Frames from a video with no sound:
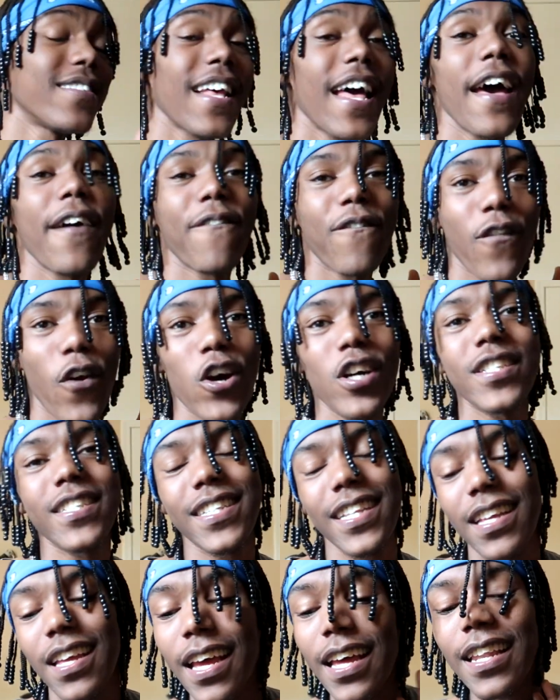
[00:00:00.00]
Sad
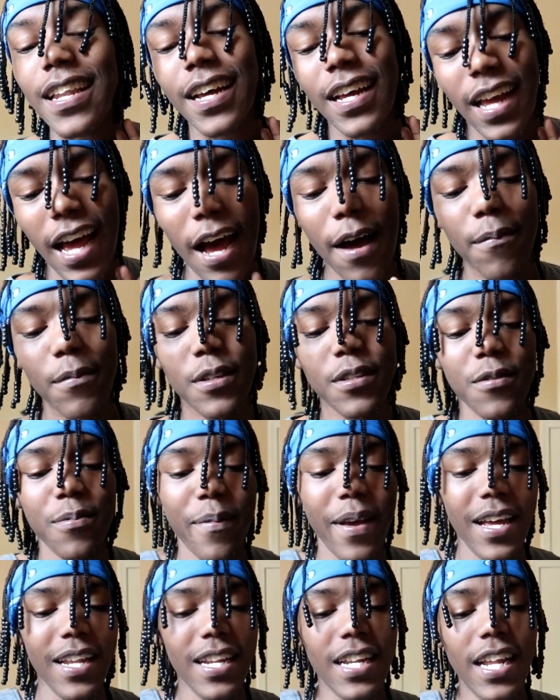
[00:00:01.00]
Frosty in the comments, man.